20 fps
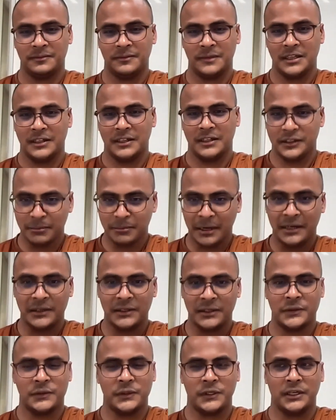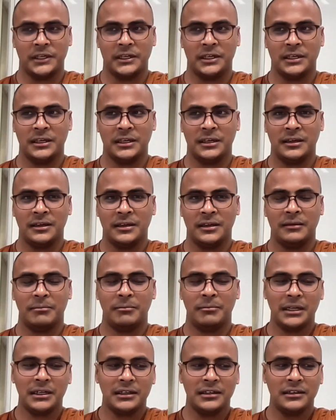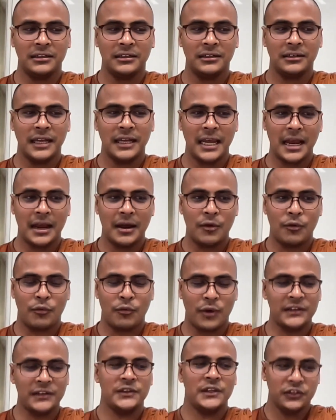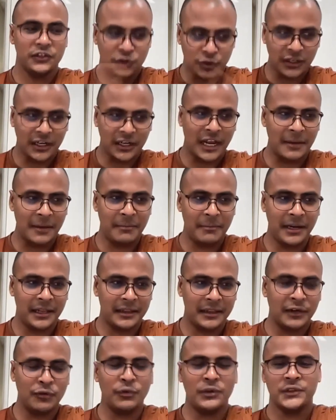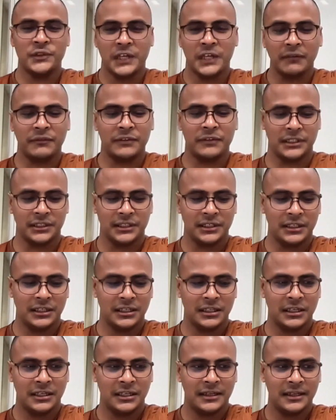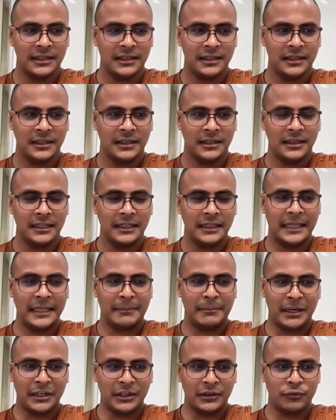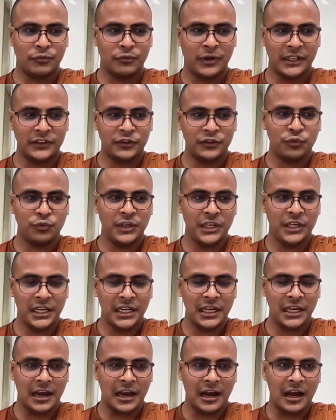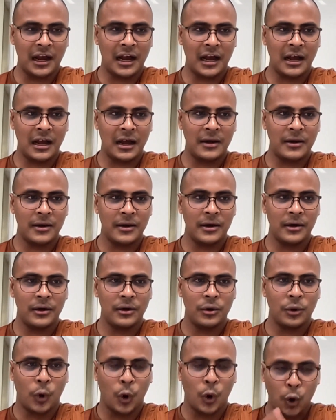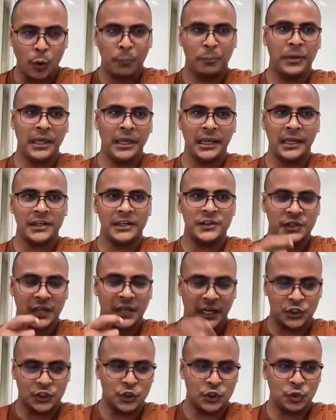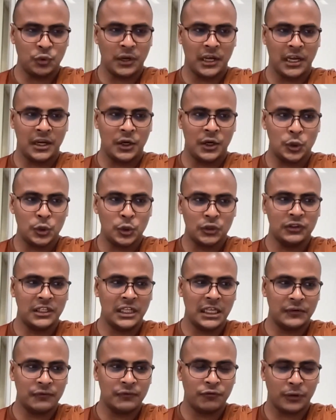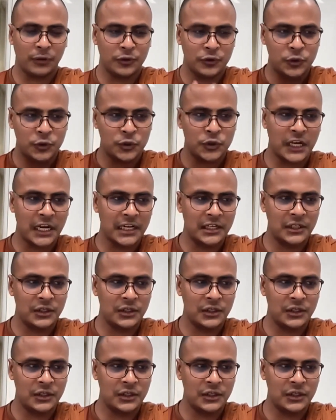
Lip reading: It's a mental sick. But once it's not happening, then we suffer. But once we are hoping in such a way, good thing from the society